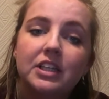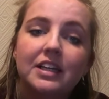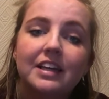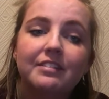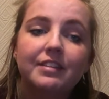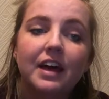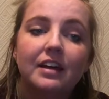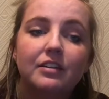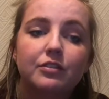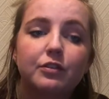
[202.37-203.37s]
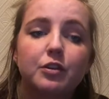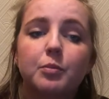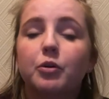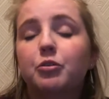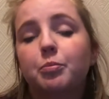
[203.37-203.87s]
and give thanks for the
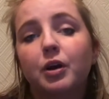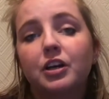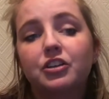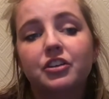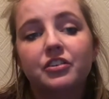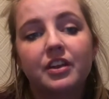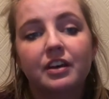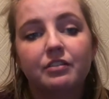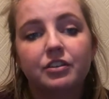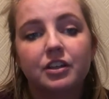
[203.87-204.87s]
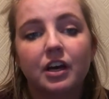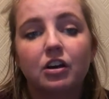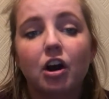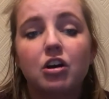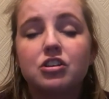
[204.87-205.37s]
most precious gift that
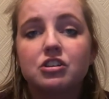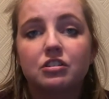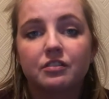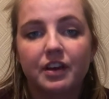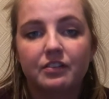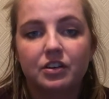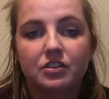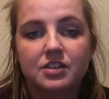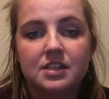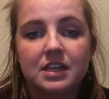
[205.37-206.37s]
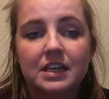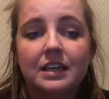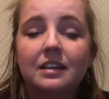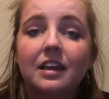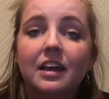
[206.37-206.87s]
God could have given us,
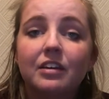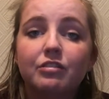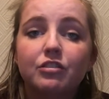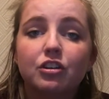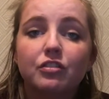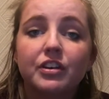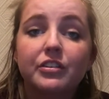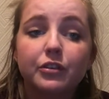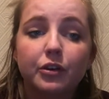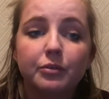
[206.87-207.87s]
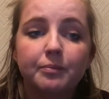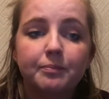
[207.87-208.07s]
the gift of his Son.